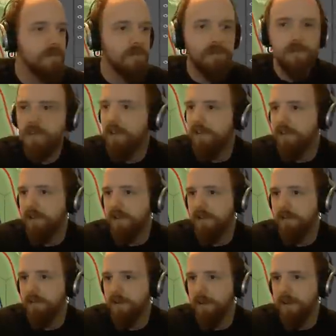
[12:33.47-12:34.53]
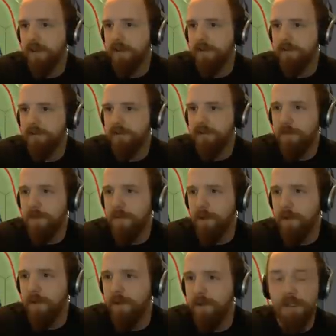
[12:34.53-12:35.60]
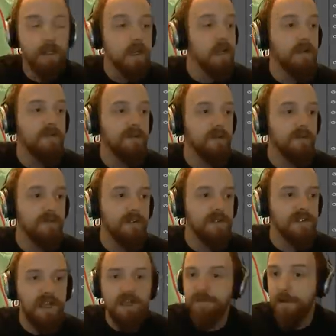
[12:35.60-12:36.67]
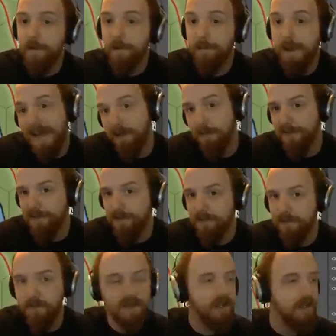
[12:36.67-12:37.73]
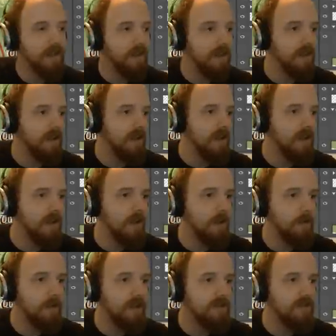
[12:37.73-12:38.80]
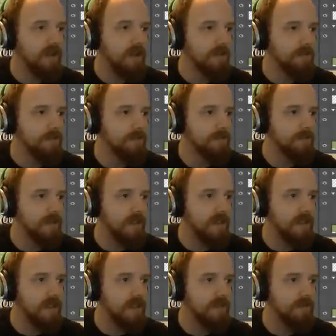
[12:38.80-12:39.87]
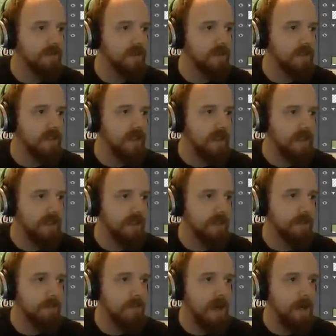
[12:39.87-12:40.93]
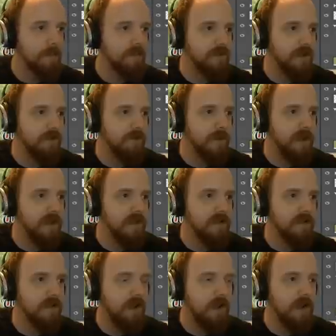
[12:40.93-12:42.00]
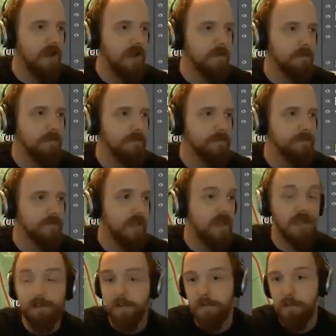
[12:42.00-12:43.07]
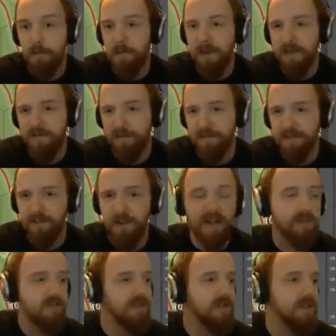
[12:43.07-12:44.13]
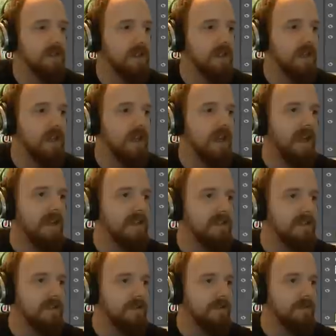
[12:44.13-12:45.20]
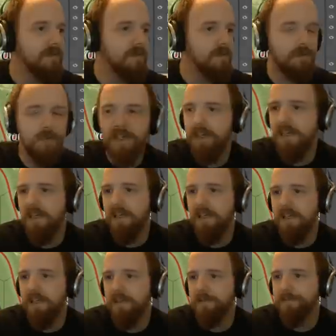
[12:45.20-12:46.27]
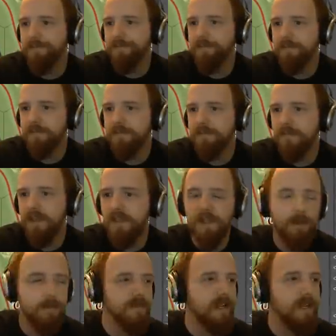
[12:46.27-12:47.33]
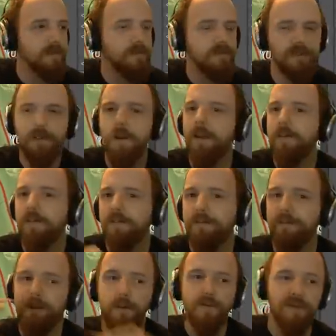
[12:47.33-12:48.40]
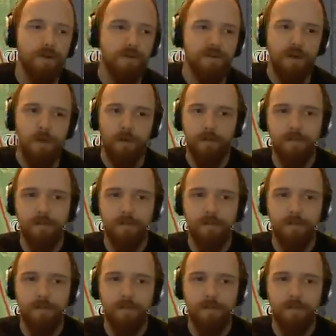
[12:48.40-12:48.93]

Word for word: so let's have a quick look. Jimmy Boy, feel free to have a look backwards at, uh, on my channel and have a look at other maps that I've made. Um, A lot of them are made from scratch. It doesn't really come down to knowledge of Photoshop